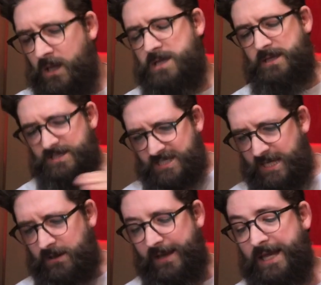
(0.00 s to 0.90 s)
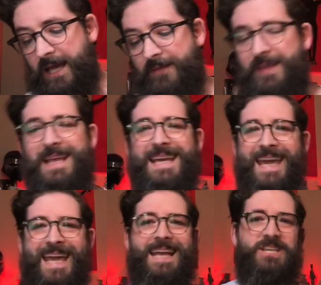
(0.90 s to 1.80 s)
Let's just keep going. The
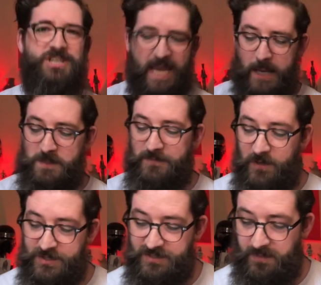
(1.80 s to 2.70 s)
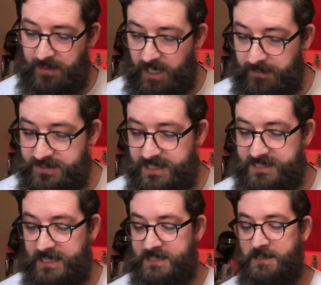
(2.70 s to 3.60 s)
King James Version of the Bible says
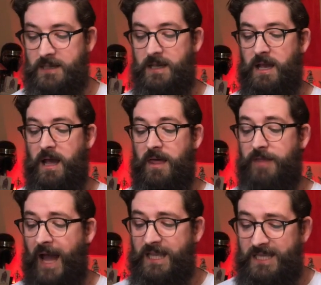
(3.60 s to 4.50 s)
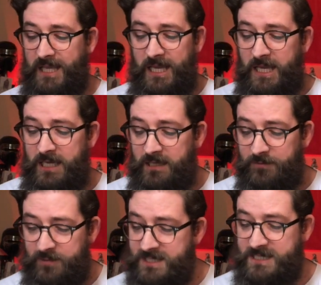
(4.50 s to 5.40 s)
this: that ye
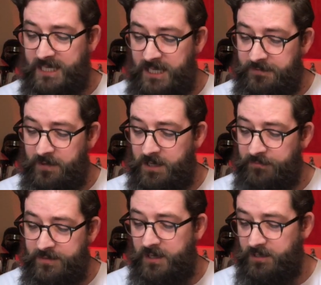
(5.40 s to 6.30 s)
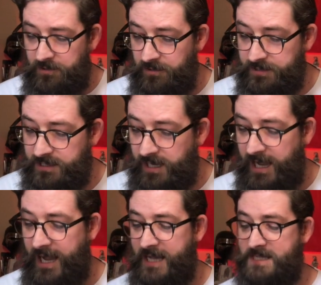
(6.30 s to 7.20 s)
receive her in the Lord,
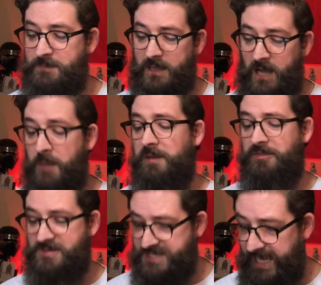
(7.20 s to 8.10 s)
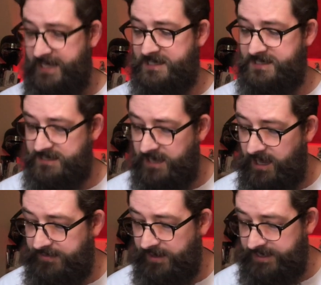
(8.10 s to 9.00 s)
as becometh saints,
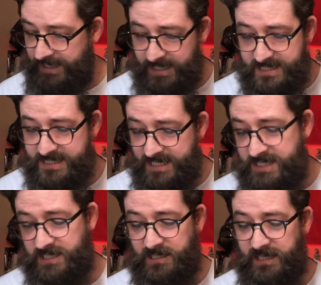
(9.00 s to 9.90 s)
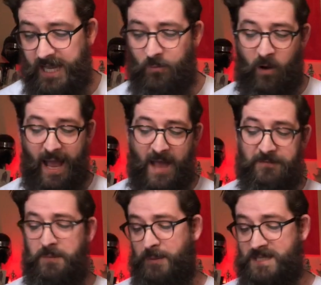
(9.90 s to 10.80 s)
that ye assist her in
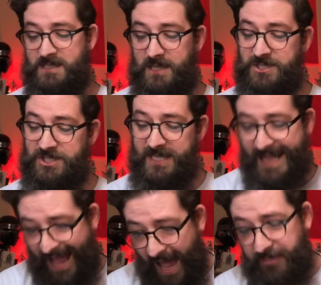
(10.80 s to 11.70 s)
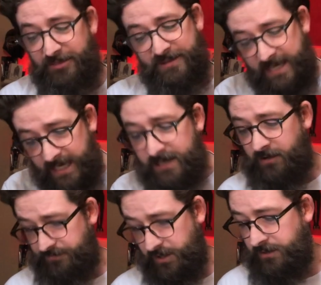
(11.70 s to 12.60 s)
whatever business she hath need
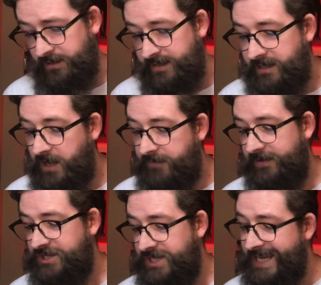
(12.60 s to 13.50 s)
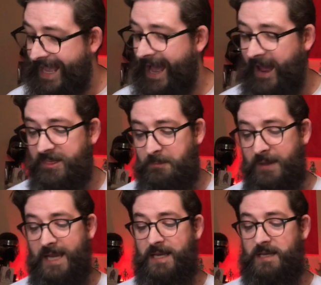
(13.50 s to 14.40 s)
of you. For she hath
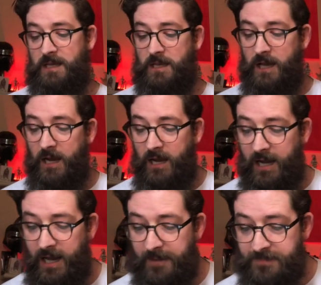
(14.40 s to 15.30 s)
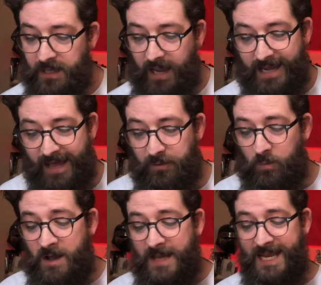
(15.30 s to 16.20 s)
been... now the
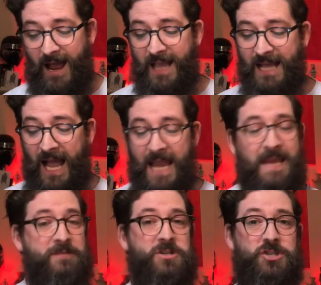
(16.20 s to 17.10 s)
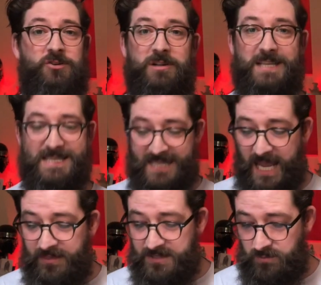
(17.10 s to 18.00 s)
word here, I even struggle to
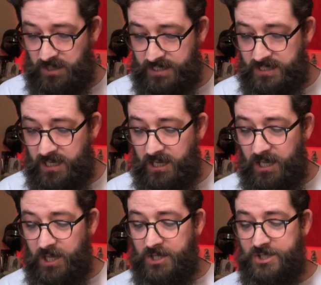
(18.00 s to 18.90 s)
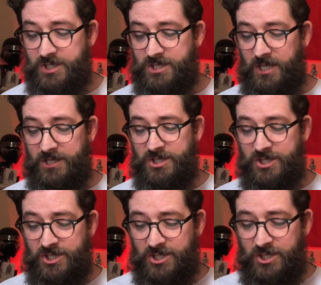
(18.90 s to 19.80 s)
say this word.
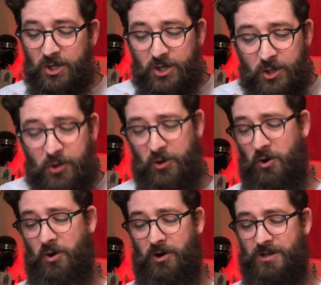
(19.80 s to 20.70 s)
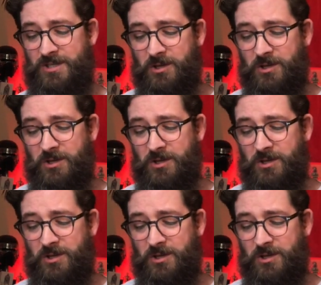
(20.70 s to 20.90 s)
Succuro.